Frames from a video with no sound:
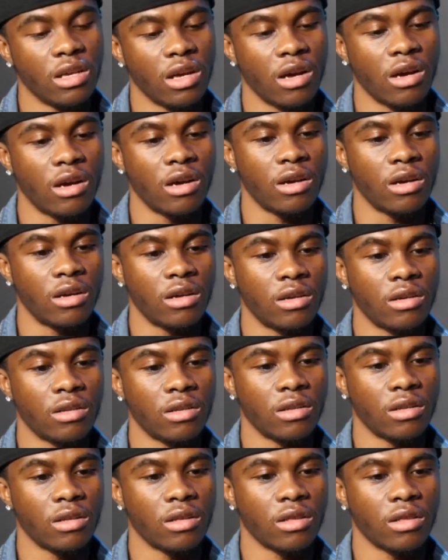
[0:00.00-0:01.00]

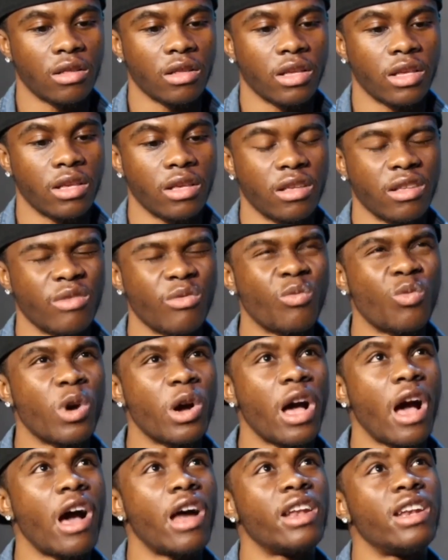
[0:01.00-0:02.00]

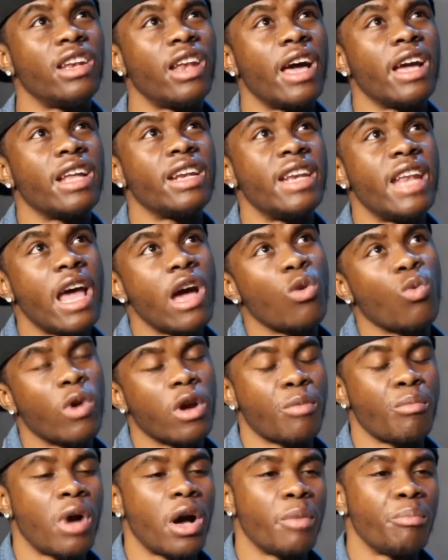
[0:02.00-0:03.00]
I'd like
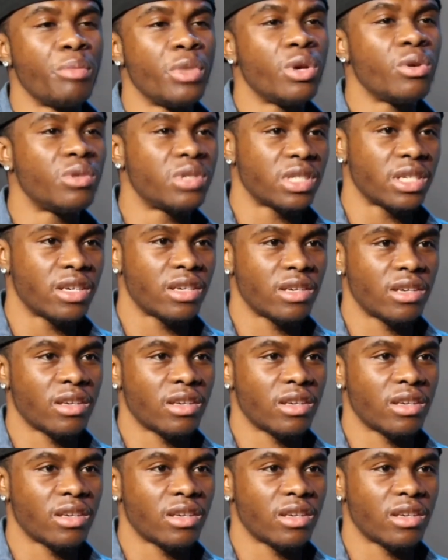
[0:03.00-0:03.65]
network my music